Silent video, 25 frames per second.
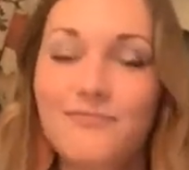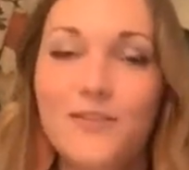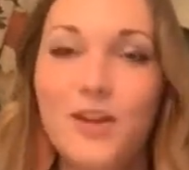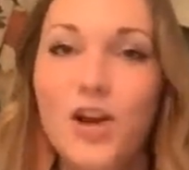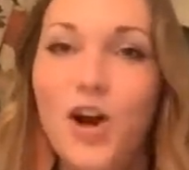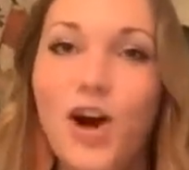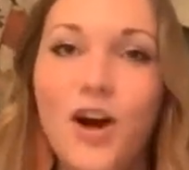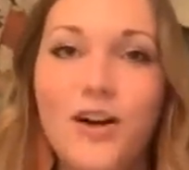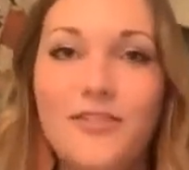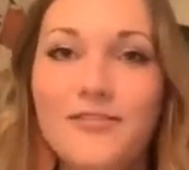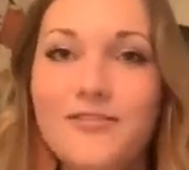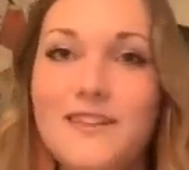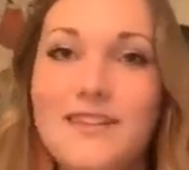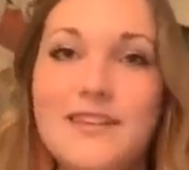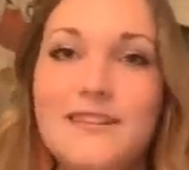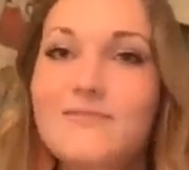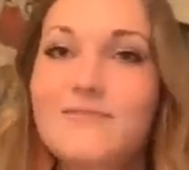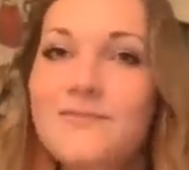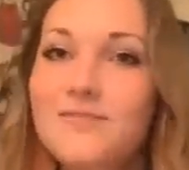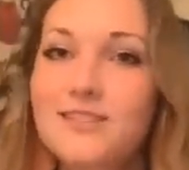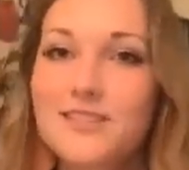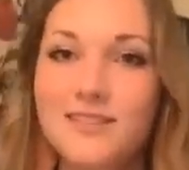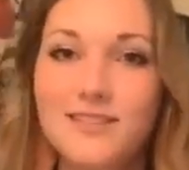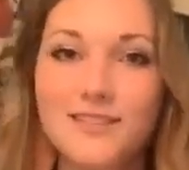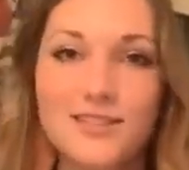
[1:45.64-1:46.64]
coffee
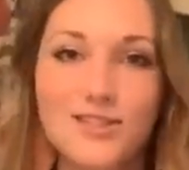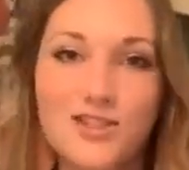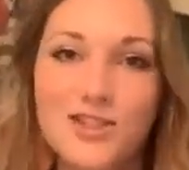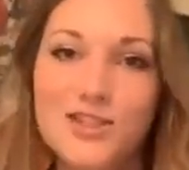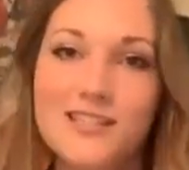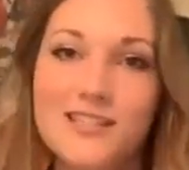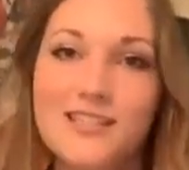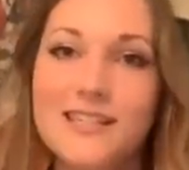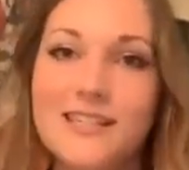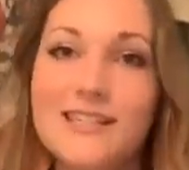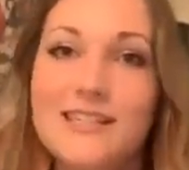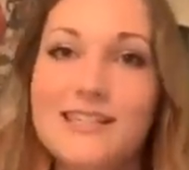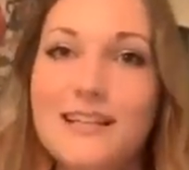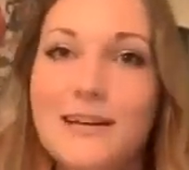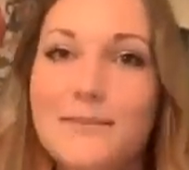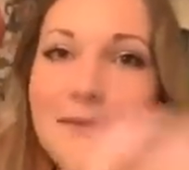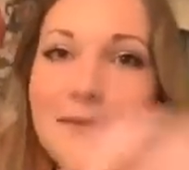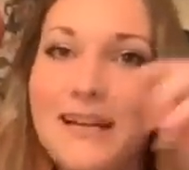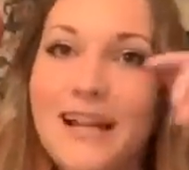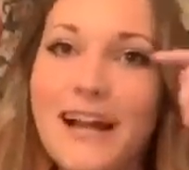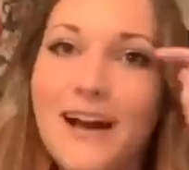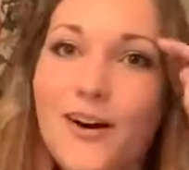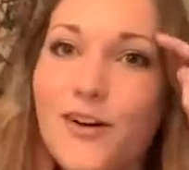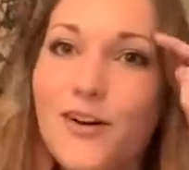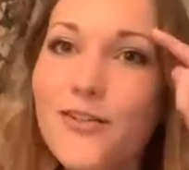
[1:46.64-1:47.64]
deliciousness. I
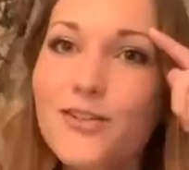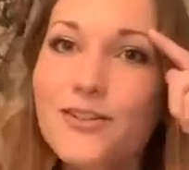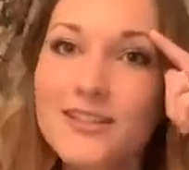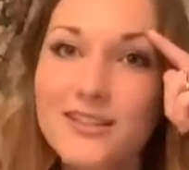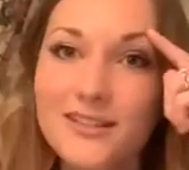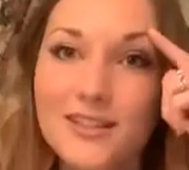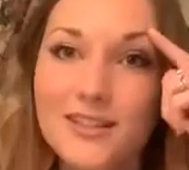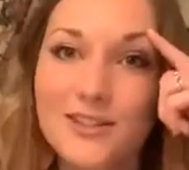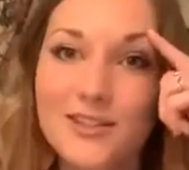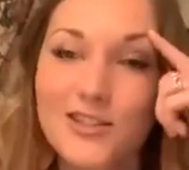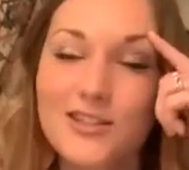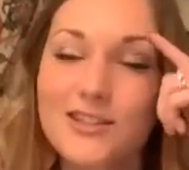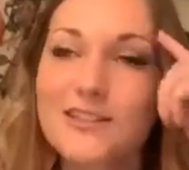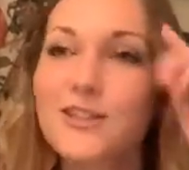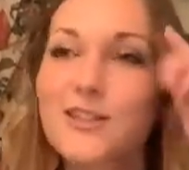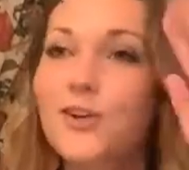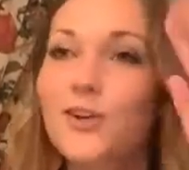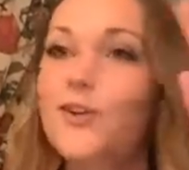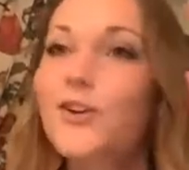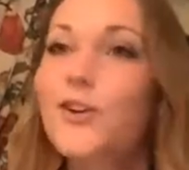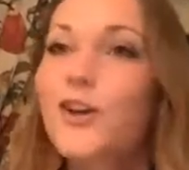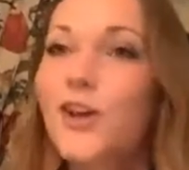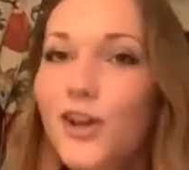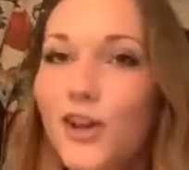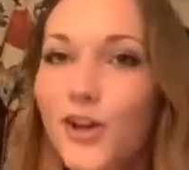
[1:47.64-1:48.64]
mean, how delicious.
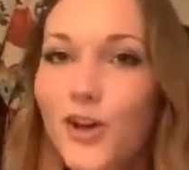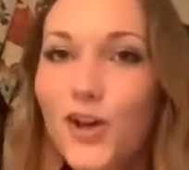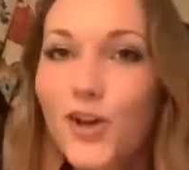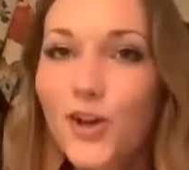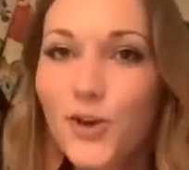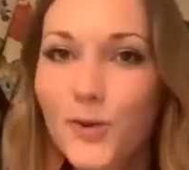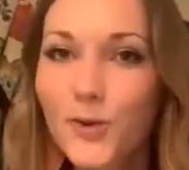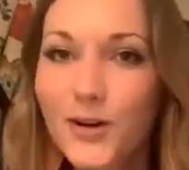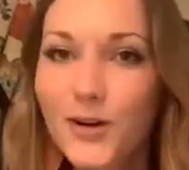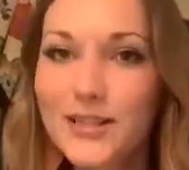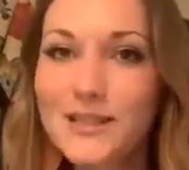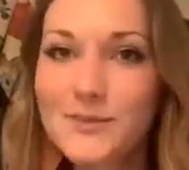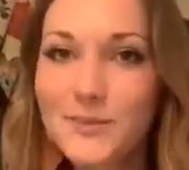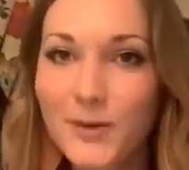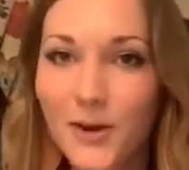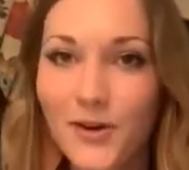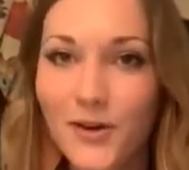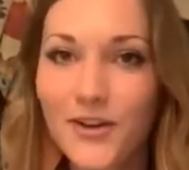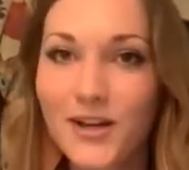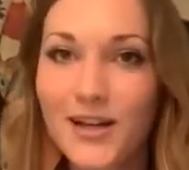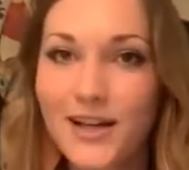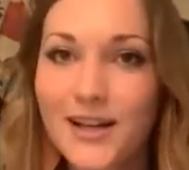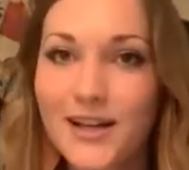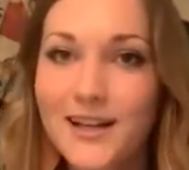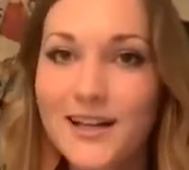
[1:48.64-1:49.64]
So, who wants
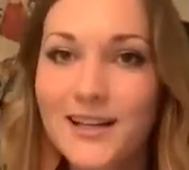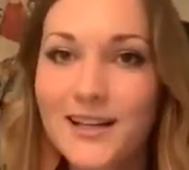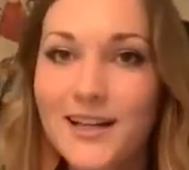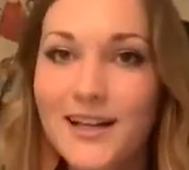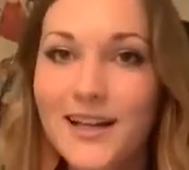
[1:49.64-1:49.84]
mocha?